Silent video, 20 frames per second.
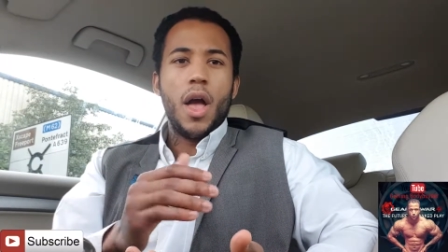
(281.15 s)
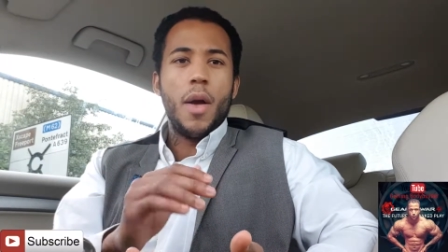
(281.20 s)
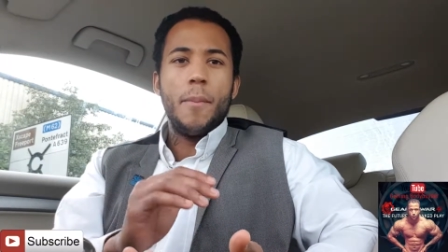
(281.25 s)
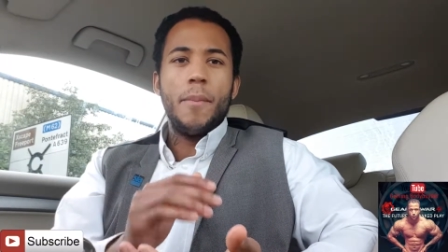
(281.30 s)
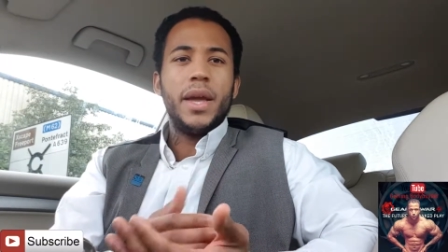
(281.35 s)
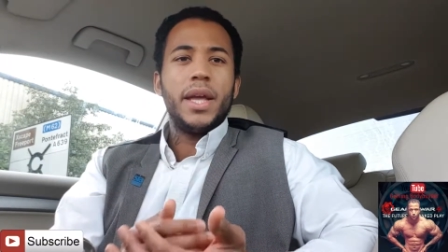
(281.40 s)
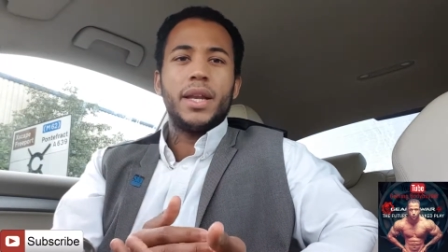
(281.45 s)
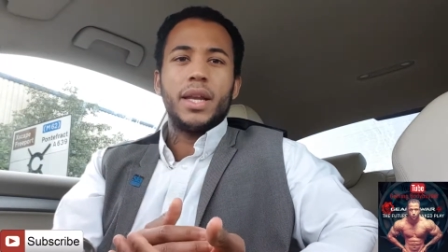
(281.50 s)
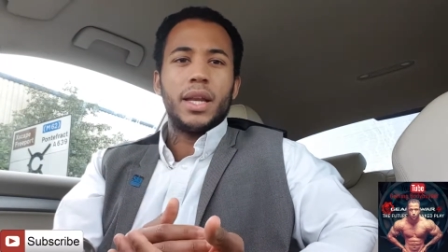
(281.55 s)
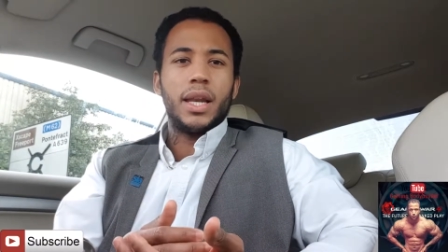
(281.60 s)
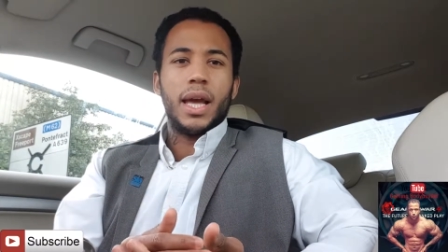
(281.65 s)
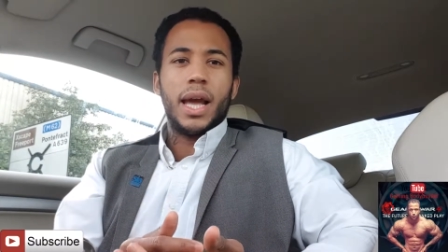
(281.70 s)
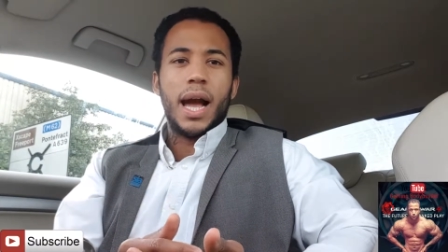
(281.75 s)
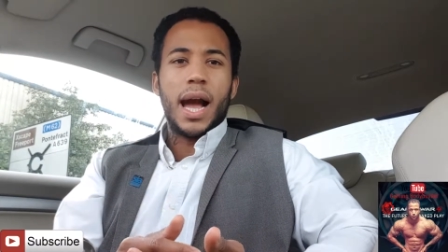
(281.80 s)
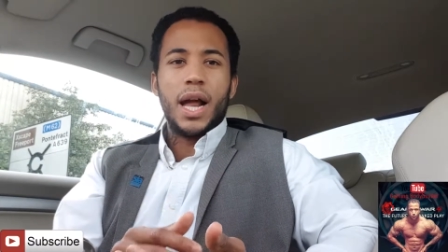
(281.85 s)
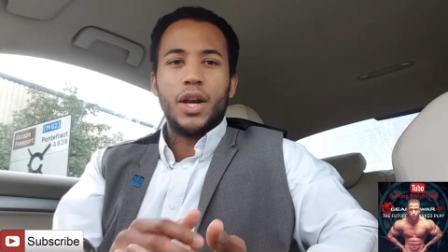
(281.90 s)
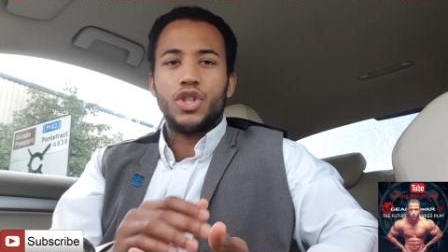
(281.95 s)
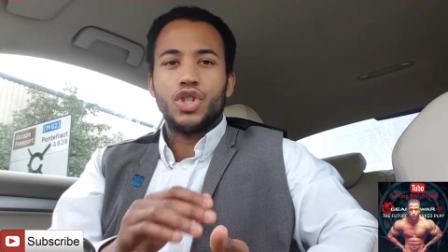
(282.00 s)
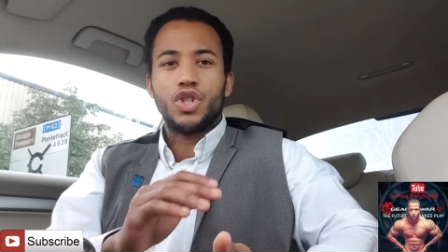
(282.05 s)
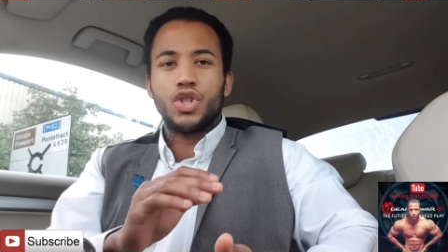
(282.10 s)
immediately
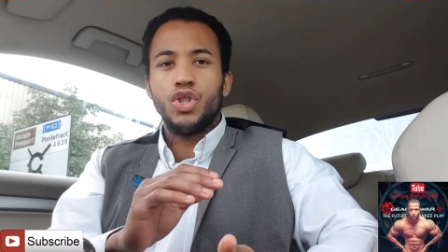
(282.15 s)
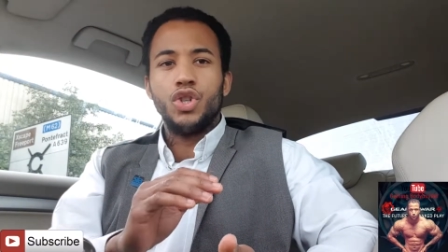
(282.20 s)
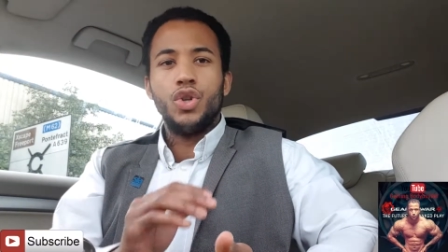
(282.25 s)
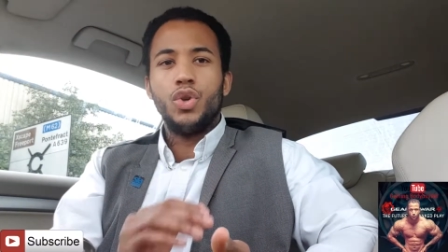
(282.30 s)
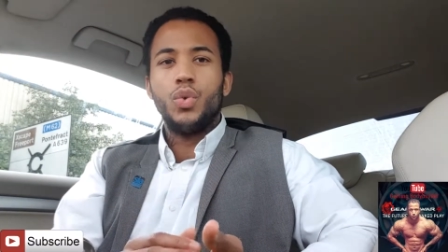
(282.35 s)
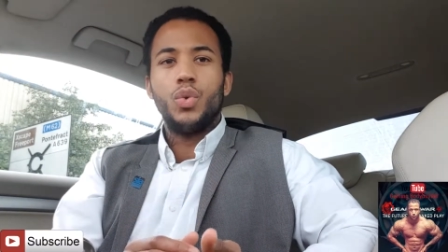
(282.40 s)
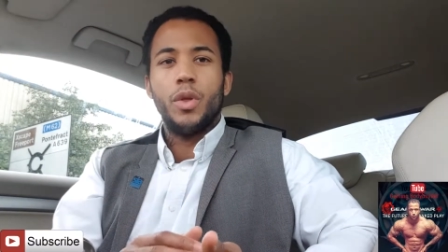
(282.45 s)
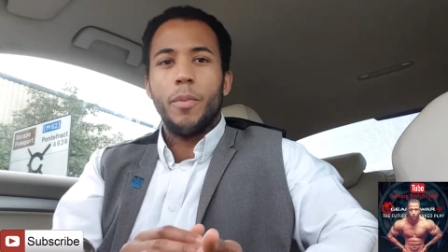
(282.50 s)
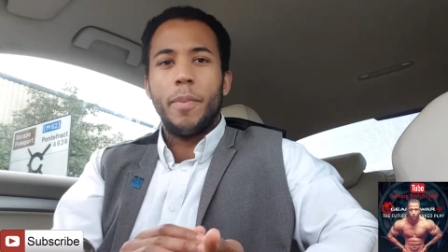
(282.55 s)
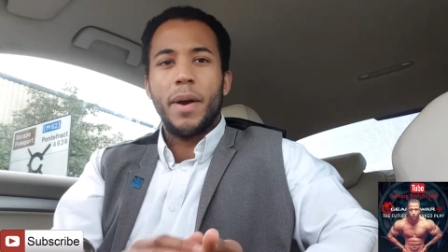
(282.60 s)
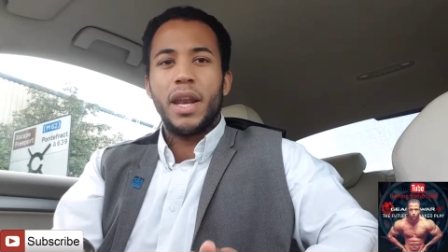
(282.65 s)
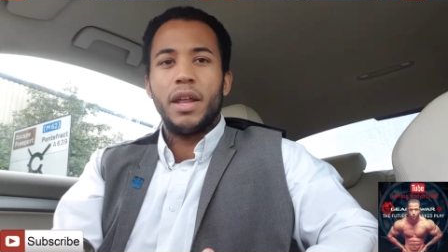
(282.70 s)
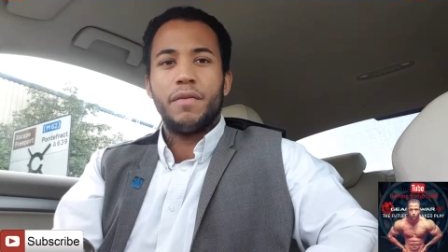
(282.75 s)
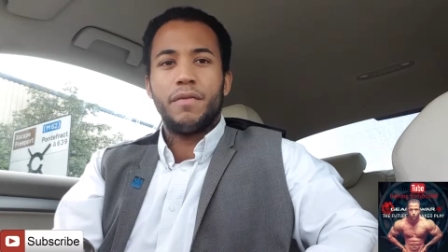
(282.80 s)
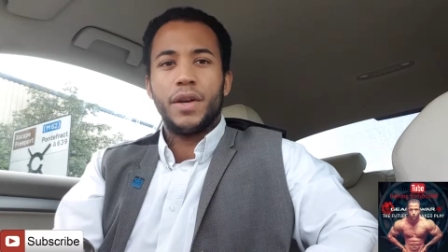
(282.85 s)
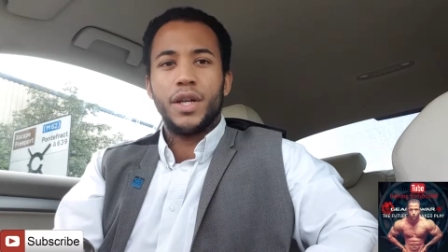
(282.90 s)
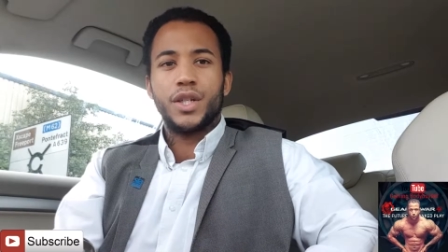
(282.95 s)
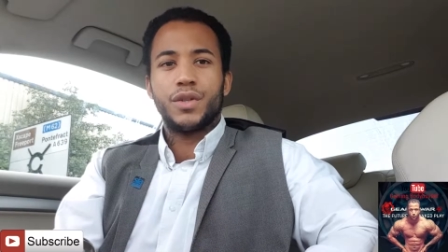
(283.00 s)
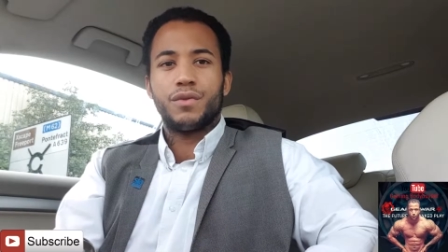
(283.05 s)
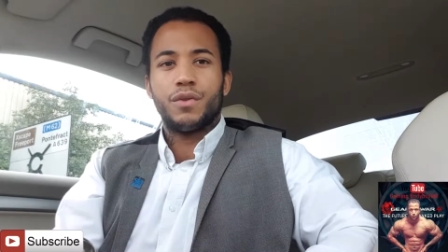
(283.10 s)
I just knew the
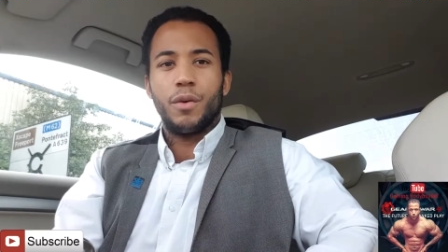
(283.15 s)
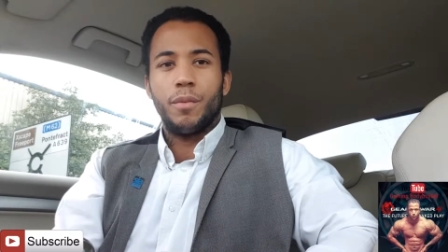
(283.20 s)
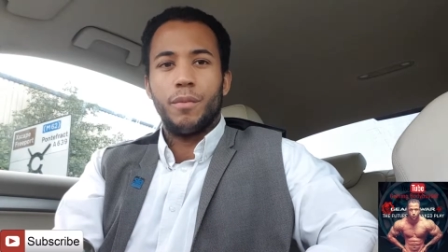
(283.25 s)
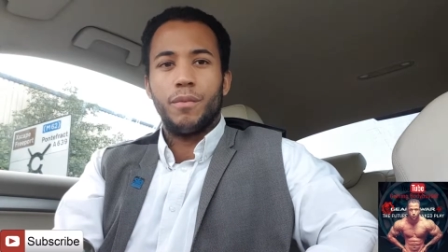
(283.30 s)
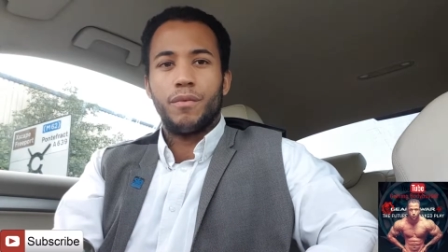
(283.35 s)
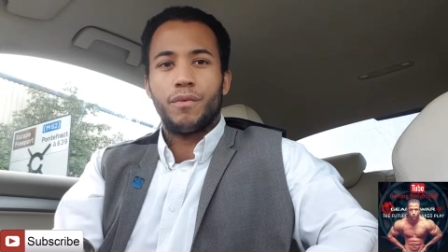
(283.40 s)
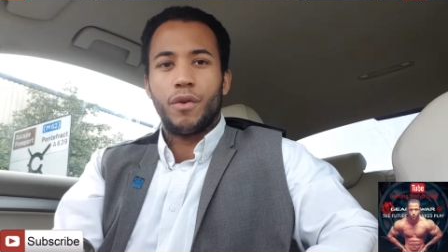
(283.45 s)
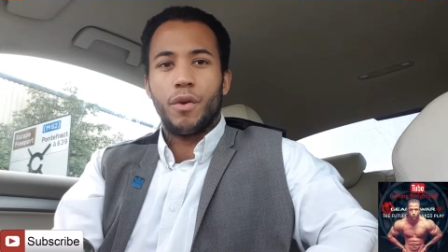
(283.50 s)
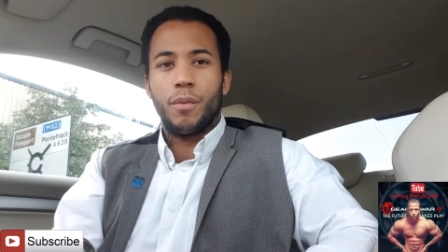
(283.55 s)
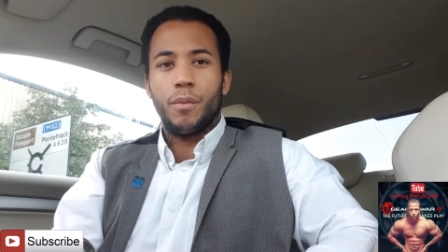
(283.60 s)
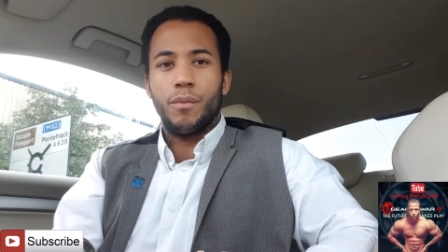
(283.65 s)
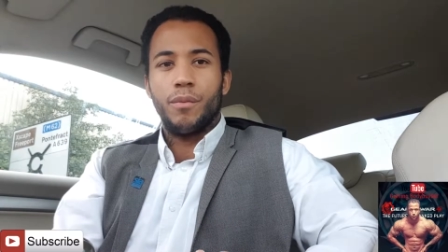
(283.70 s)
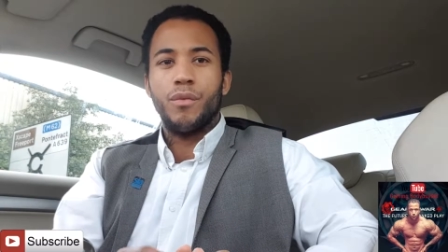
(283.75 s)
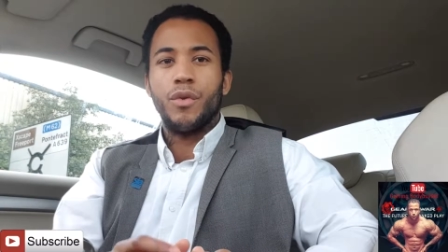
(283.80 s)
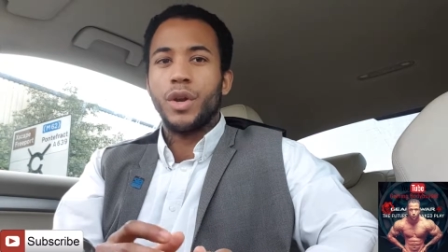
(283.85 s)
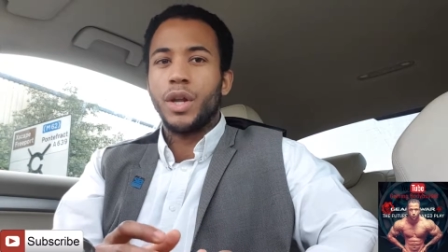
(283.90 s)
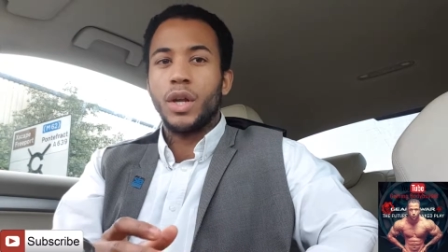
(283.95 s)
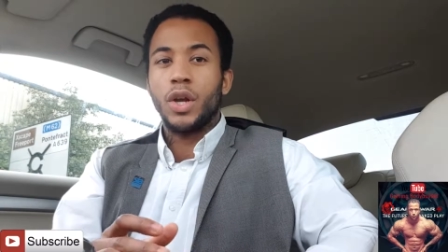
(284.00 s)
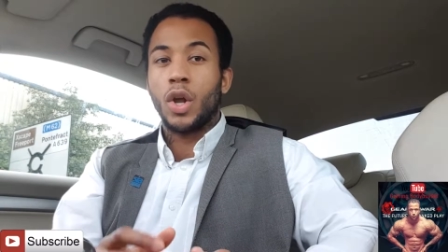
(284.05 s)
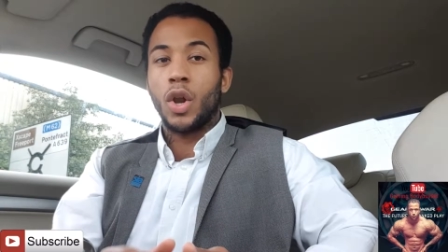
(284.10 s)
benefits from from
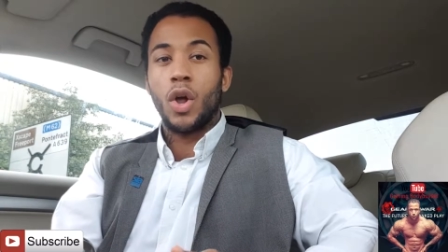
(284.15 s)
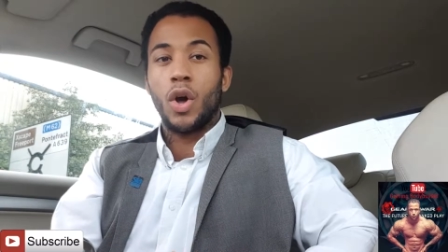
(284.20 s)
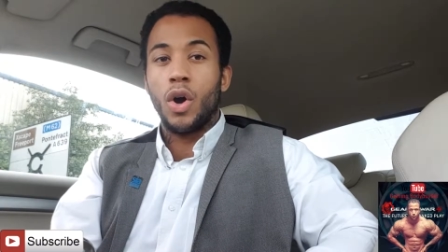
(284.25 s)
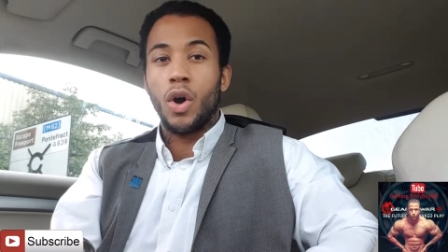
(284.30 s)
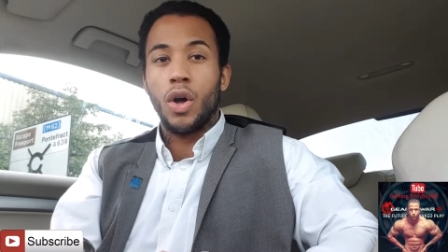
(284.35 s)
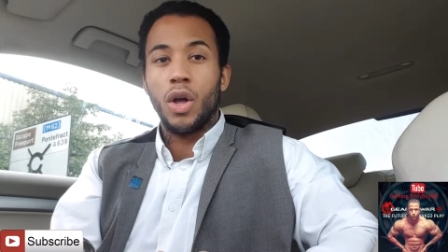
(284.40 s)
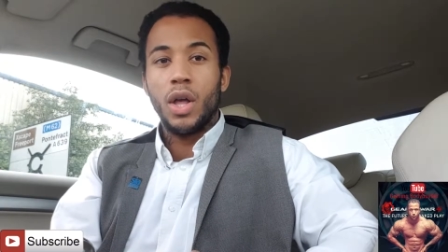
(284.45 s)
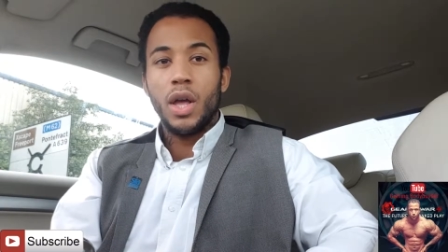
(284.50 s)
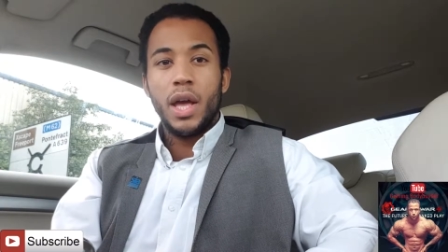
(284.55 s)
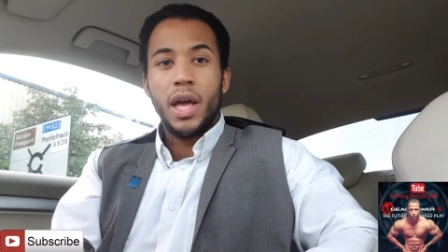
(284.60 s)
running claw,